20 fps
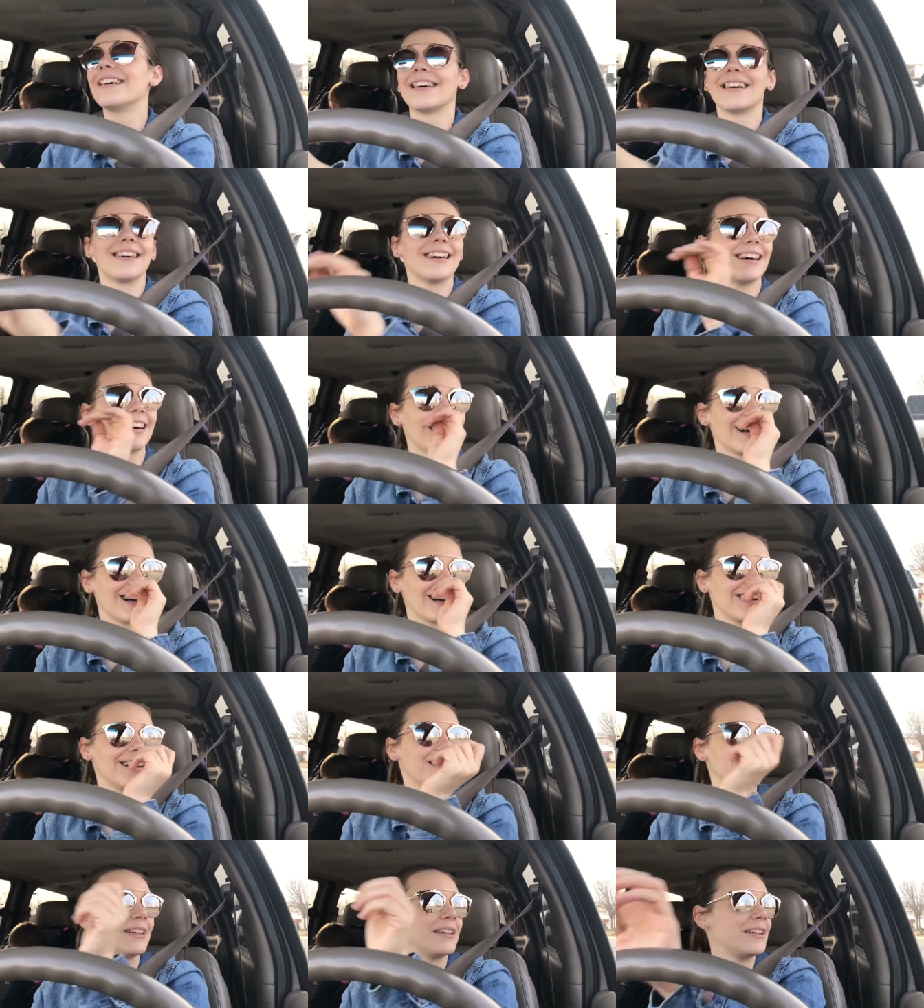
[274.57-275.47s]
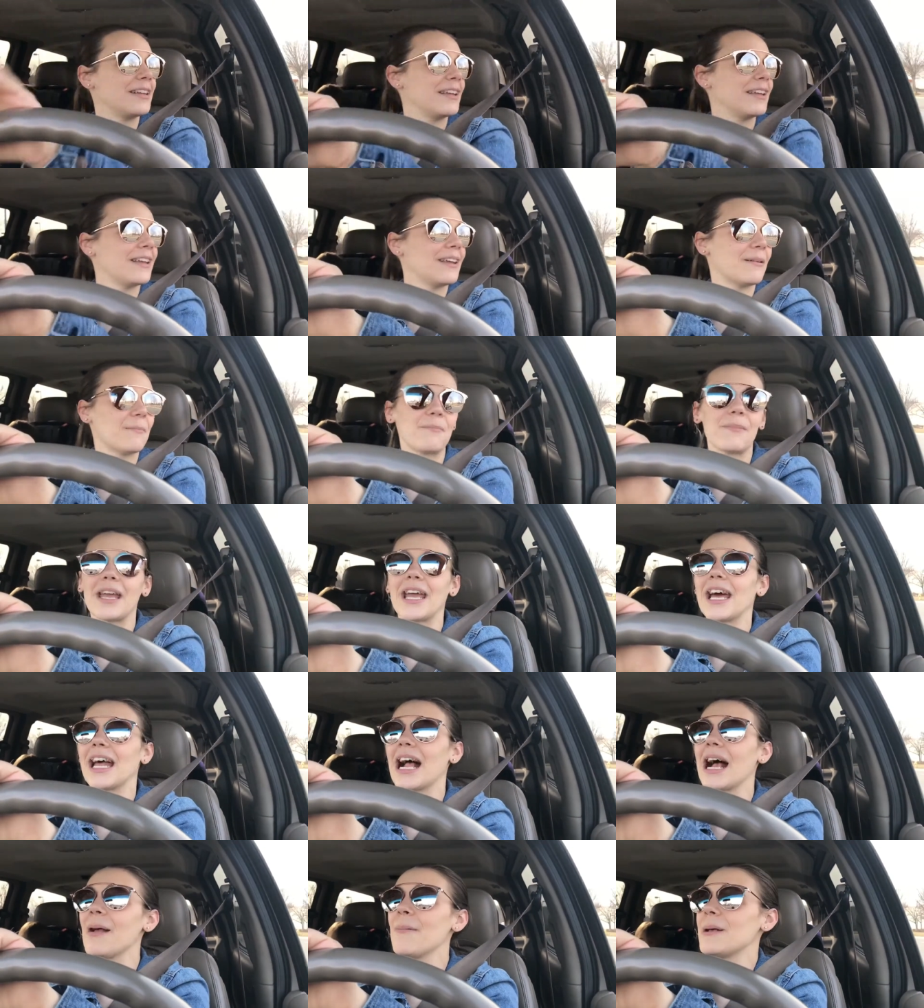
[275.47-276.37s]
Ugh.
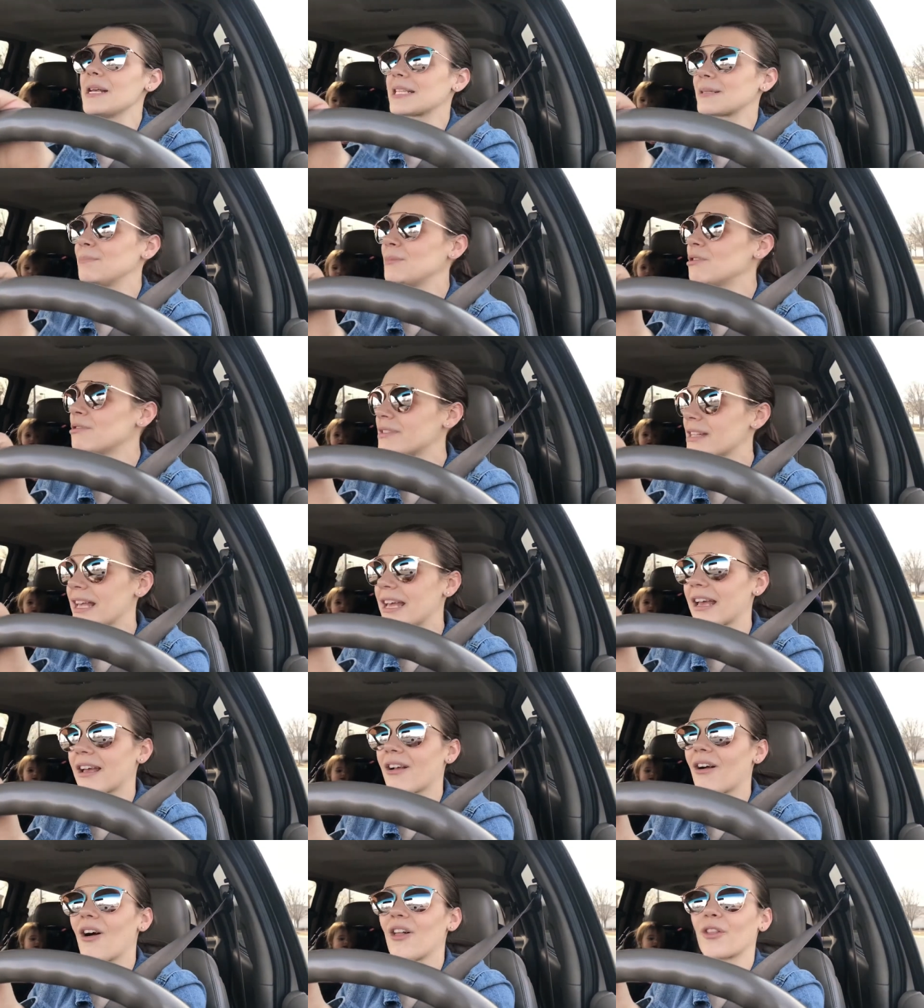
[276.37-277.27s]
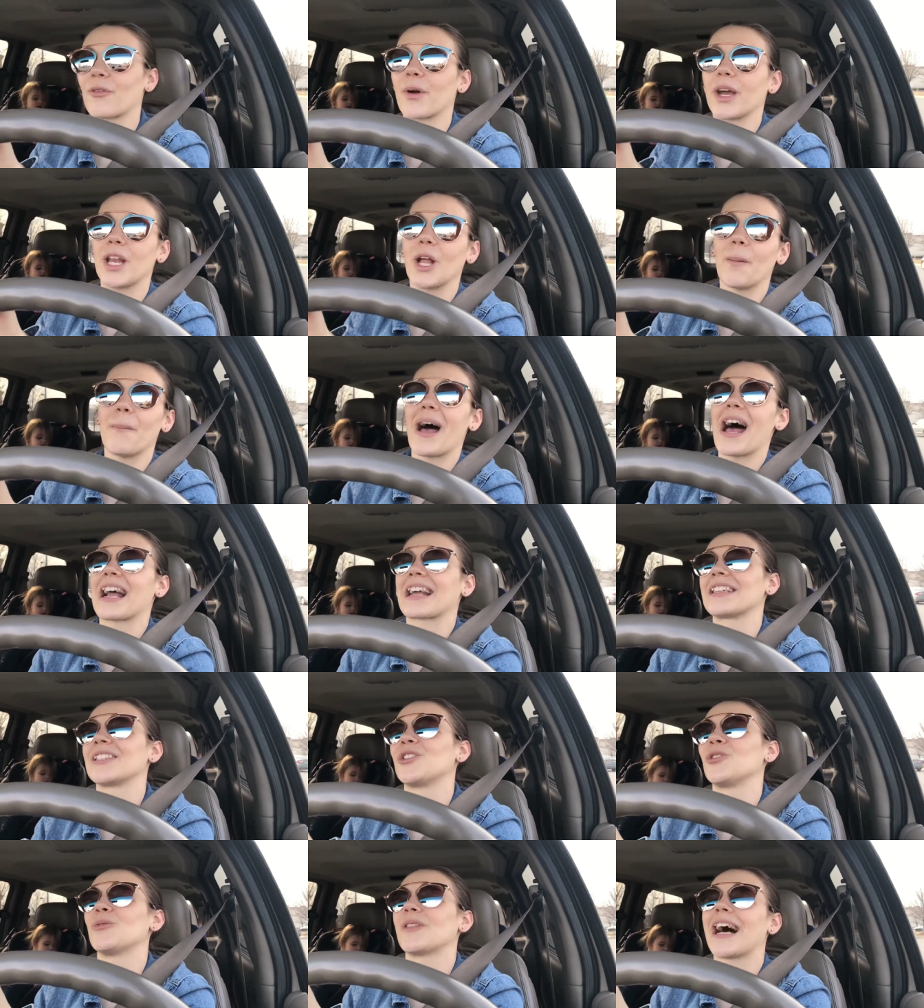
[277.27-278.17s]
Man, I missed music on the radio back
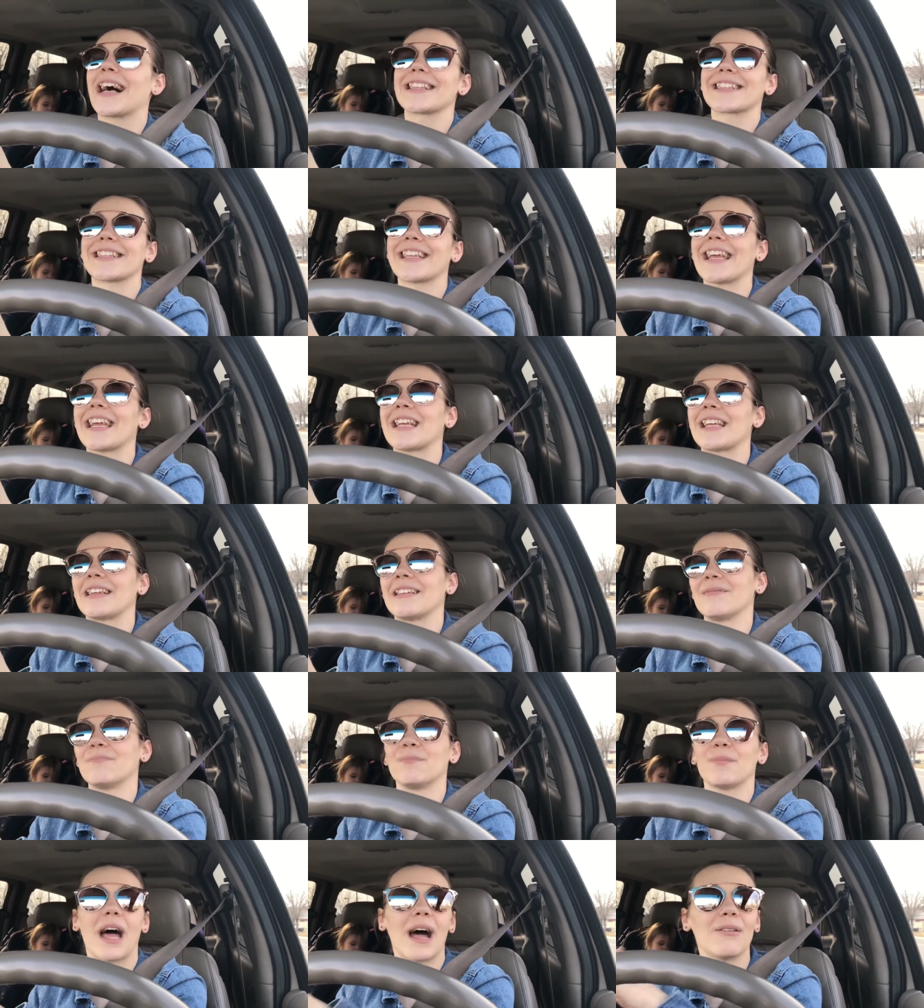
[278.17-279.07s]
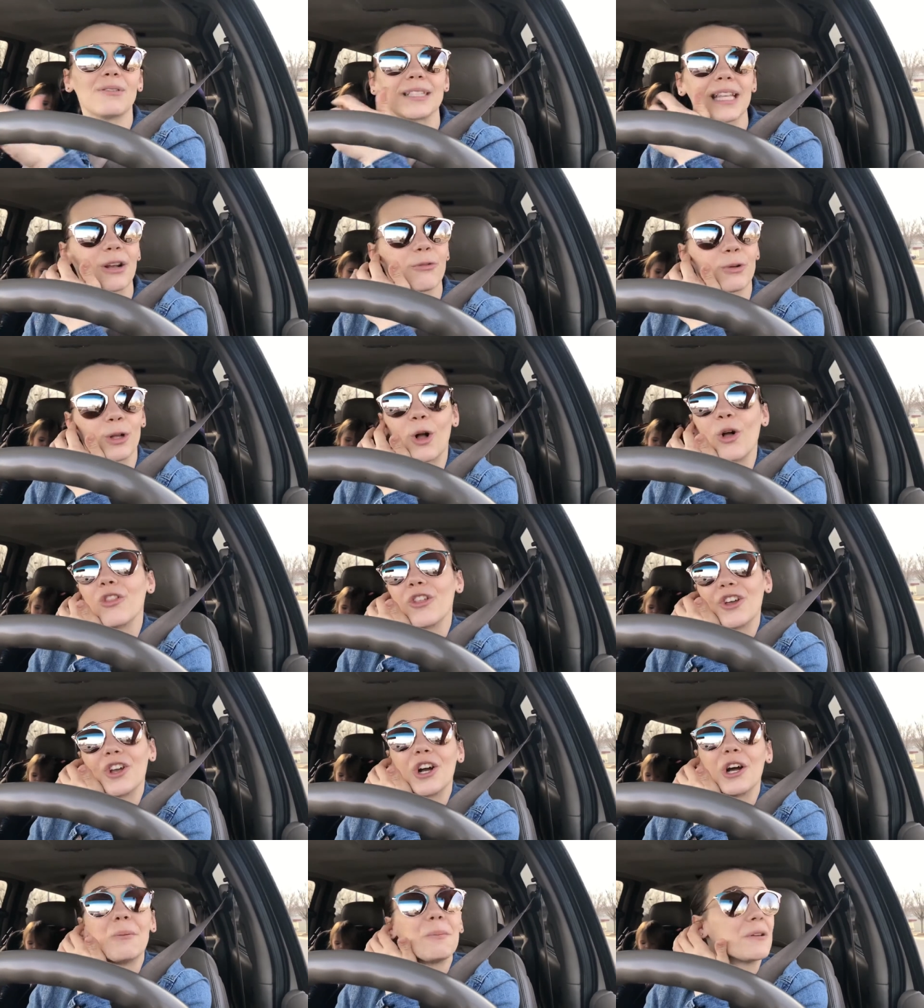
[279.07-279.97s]
in 2008. That was like when all the
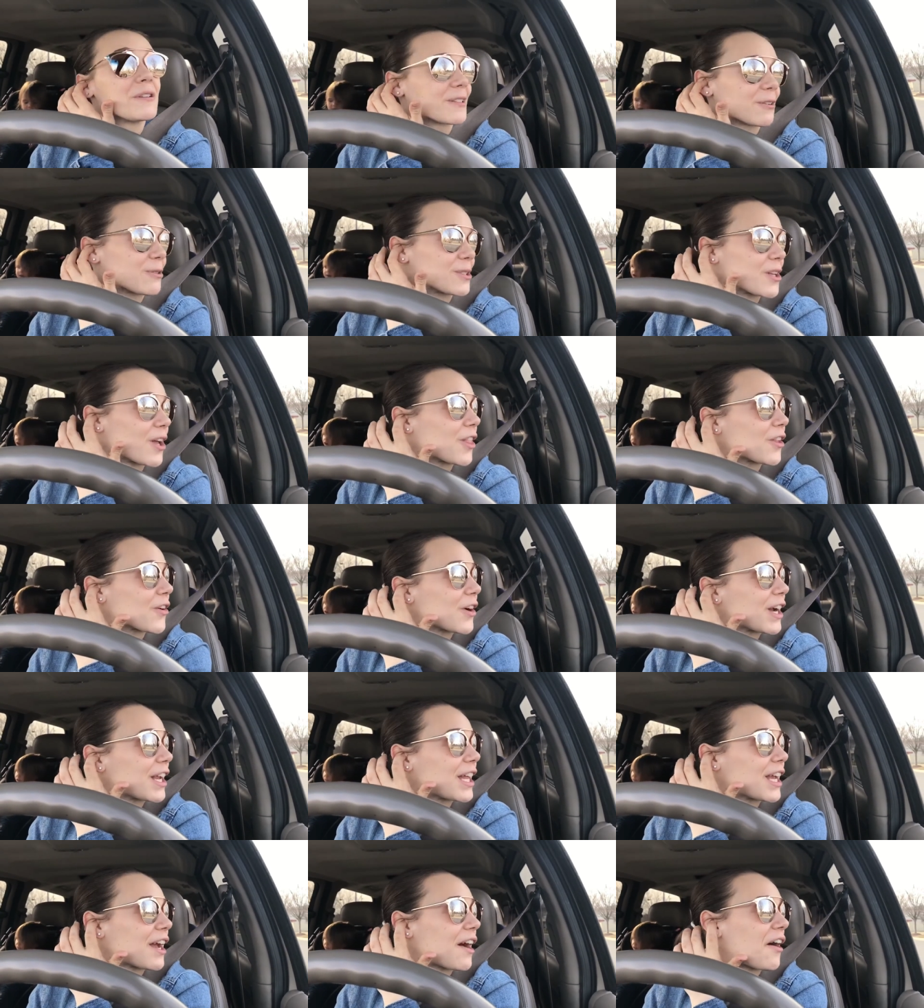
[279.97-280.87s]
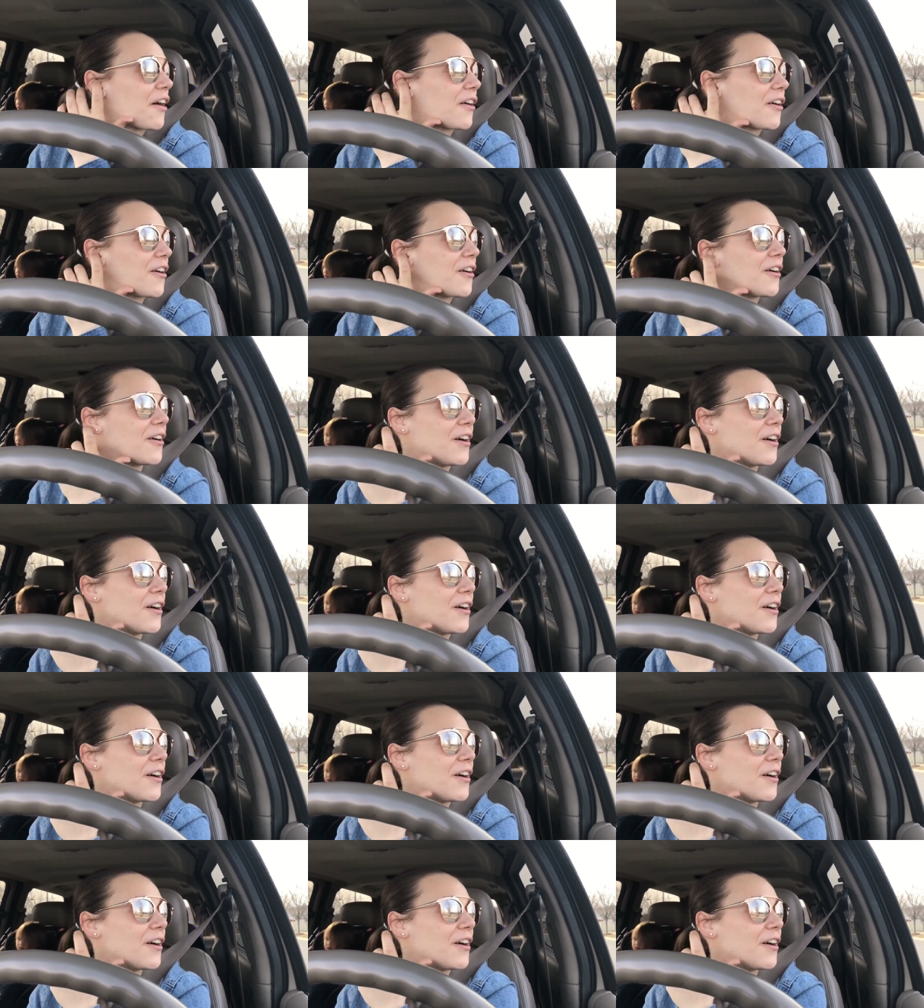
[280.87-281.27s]
good music was on the radio.